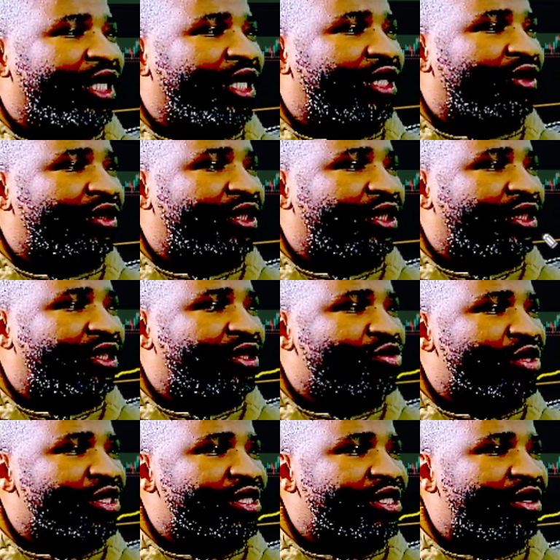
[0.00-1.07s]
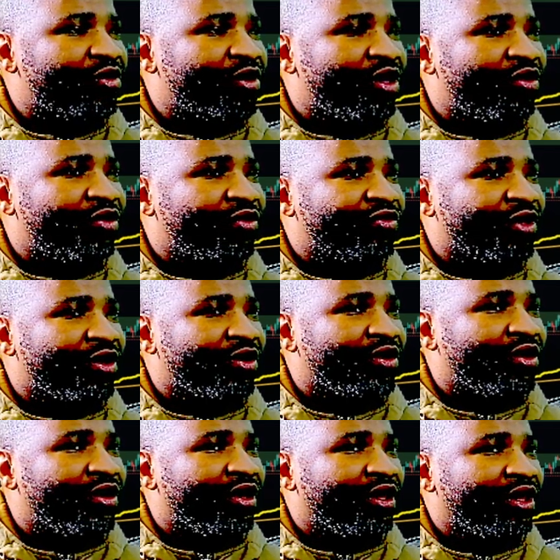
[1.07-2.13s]
Okay, this was our overall
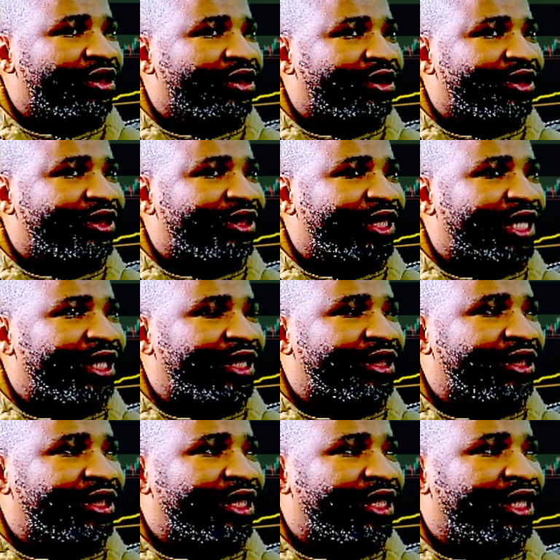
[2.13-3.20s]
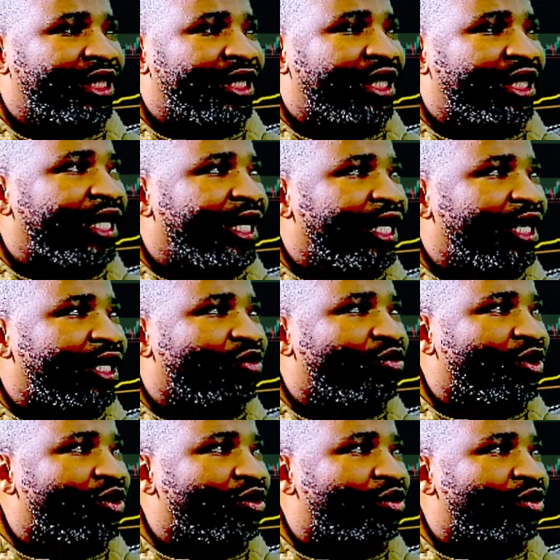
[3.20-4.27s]
channel, né? And we
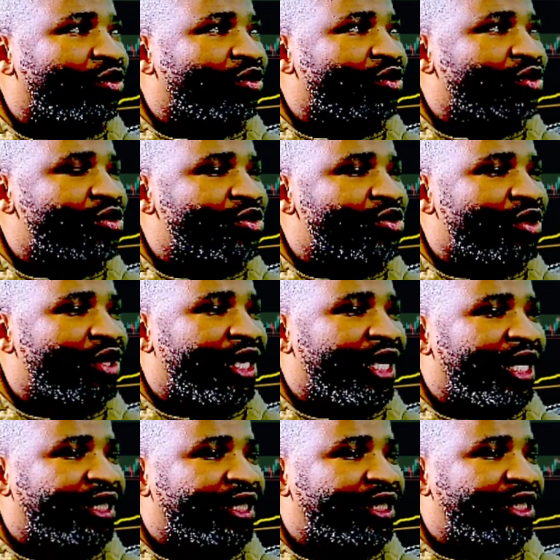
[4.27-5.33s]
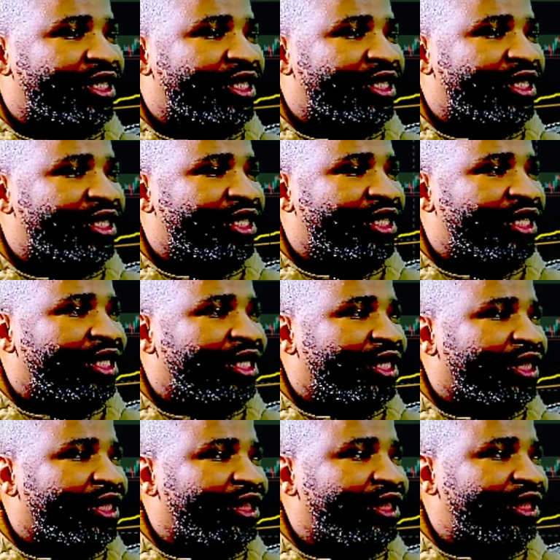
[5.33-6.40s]
also had
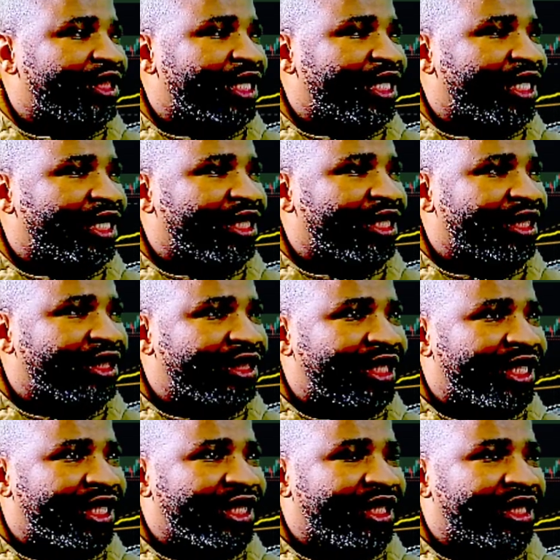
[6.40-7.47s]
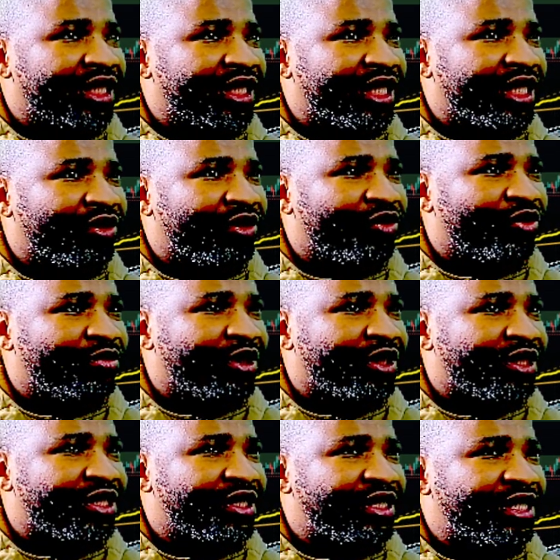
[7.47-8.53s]
inter channel. I hope this
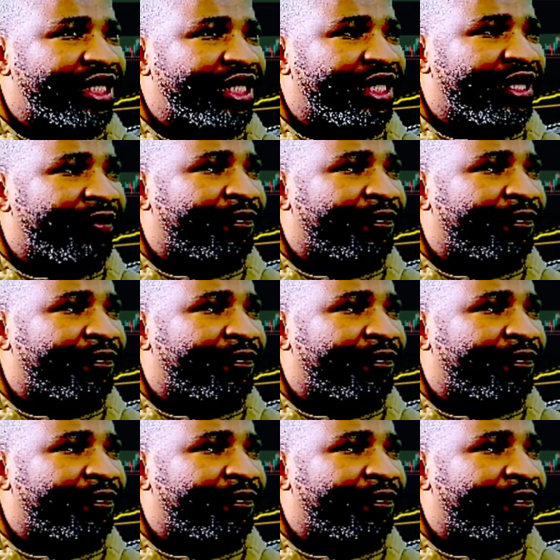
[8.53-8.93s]
is clear.